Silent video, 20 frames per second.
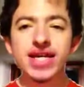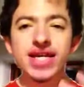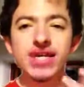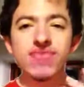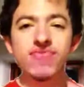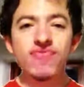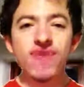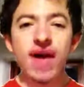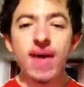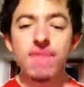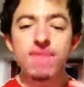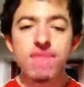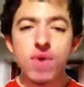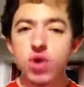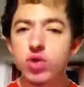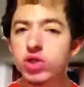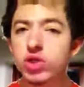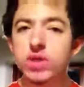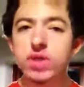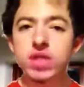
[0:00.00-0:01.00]
In fact,
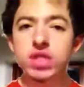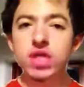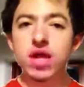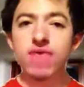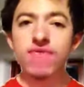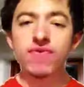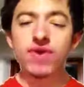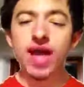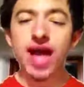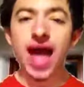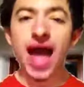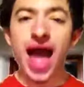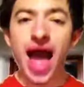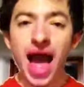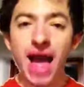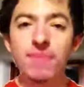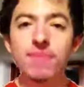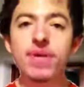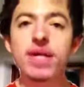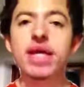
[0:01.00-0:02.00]
most of the stuff
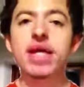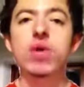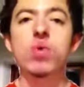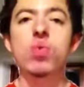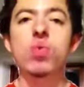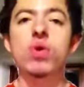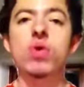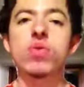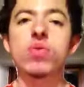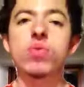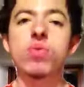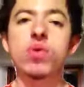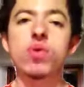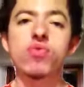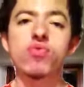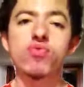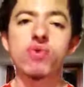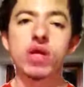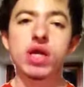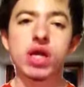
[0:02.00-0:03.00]
happening with
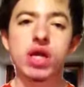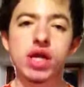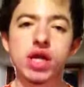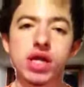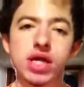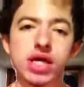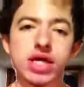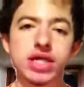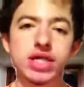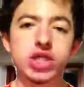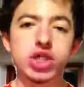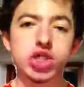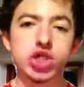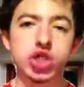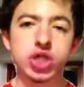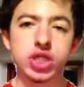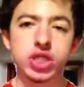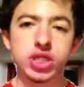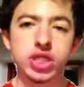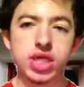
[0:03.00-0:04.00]
Riddler is
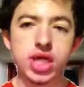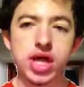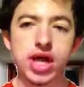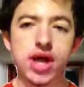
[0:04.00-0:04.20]
just